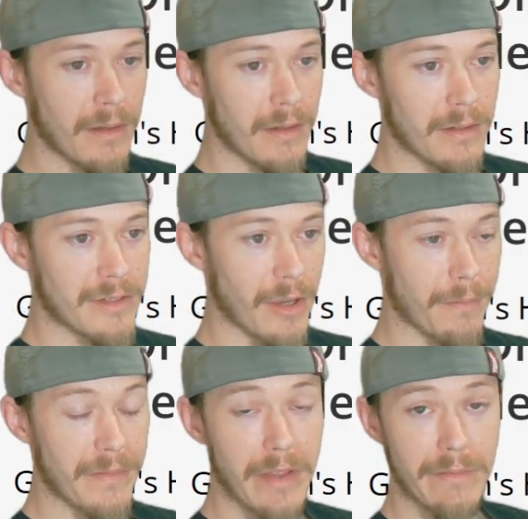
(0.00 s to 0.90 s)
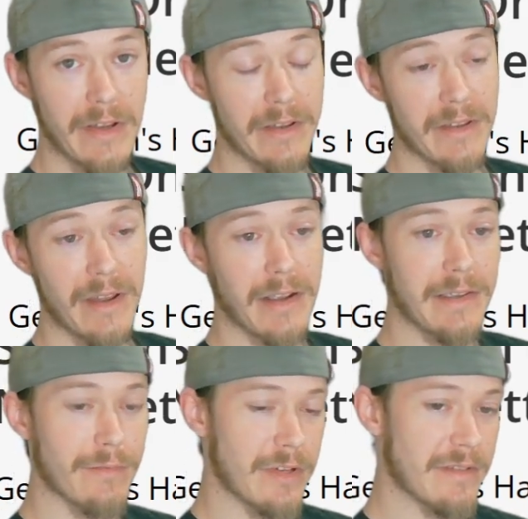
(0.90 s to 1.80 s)
So Nvidia did not
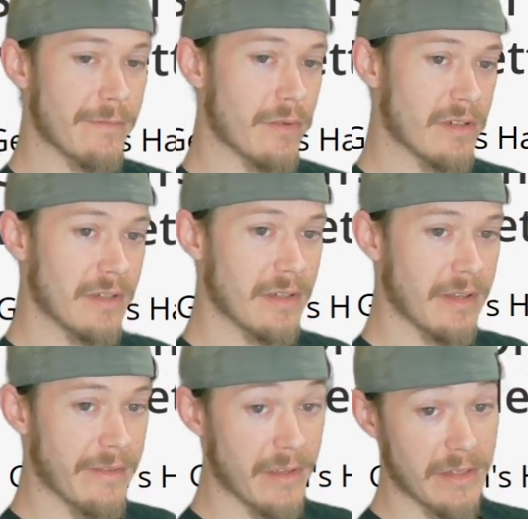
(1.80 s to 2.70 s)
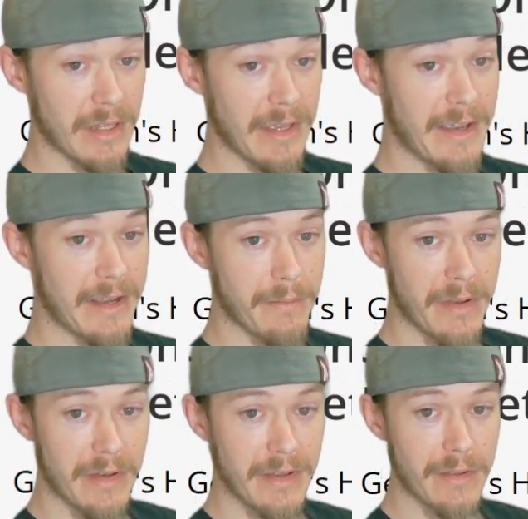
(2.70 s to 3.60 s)
give reason for the delay,
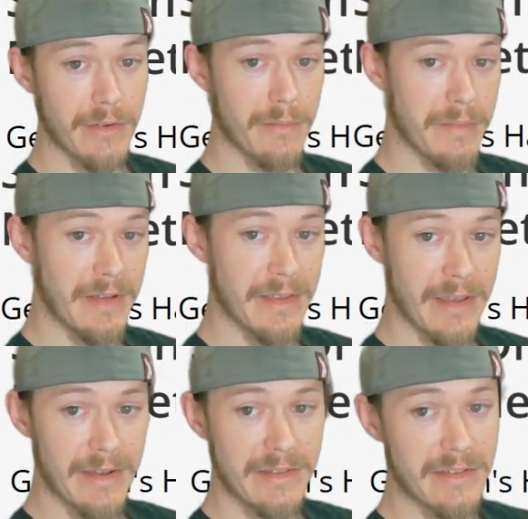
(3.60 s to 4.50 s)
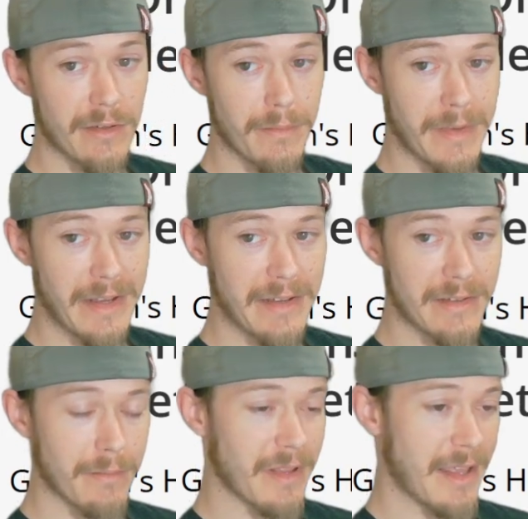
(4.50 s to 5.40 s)
but it could be that it's still making
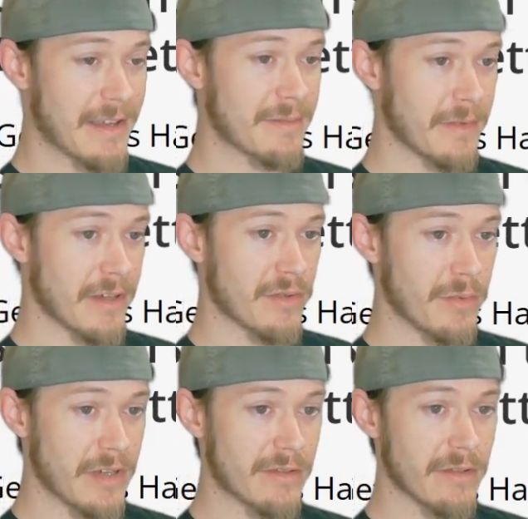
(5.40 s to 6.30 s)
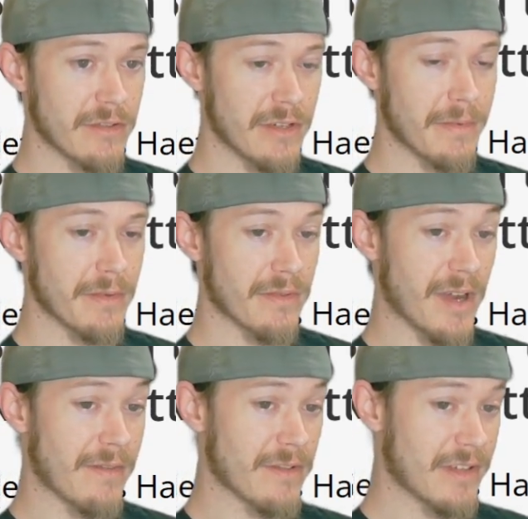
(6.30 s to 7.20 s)
some last minute tweaks to GPU
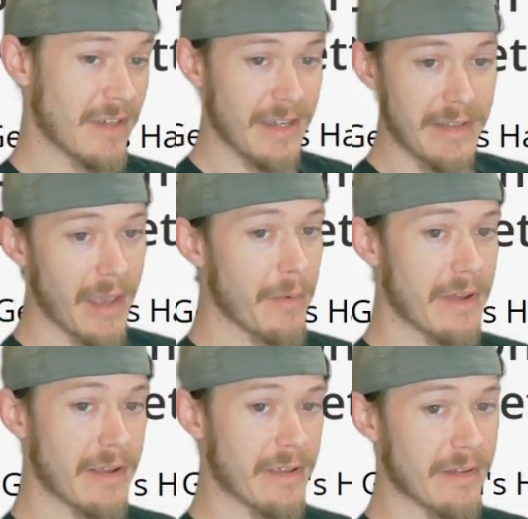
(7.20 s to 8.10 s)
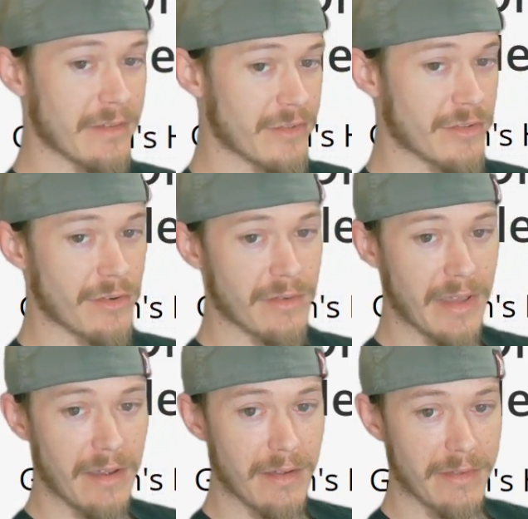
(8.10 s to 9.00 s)
drivers. That way it can ensure
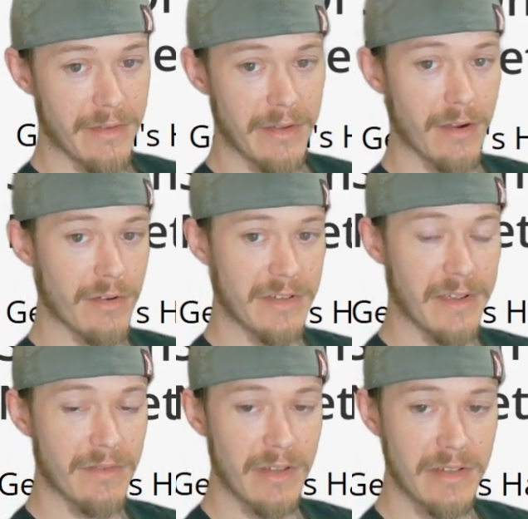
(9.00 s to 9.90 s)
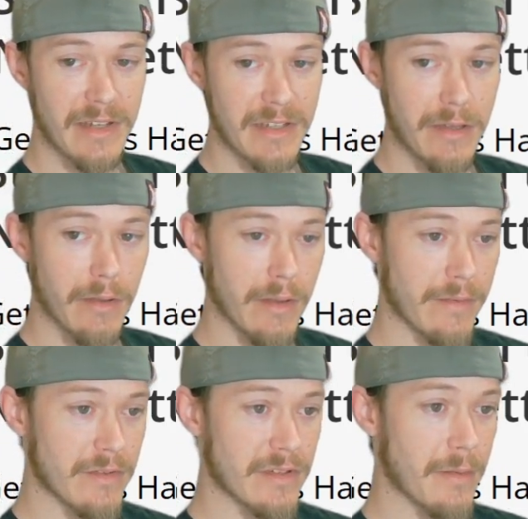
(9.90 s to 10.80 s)
that the RTX 5060
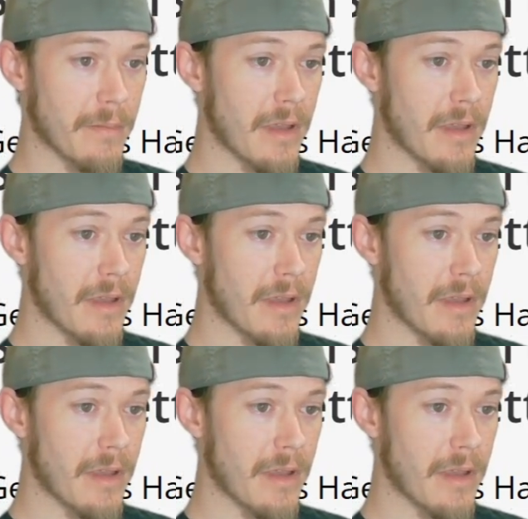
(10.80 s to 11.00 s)
delivers some